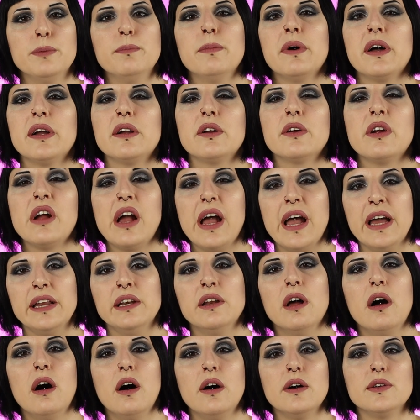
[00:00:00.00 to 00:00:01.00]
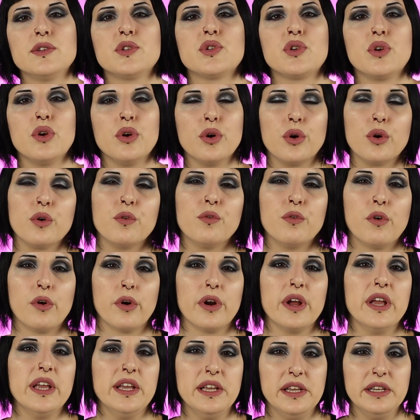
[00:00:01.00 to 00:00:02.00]
admire and ask her
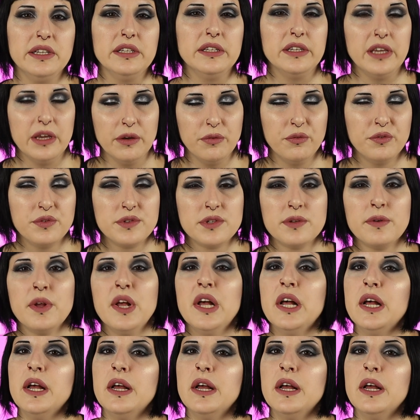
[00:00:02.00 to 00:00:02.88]
for a gift.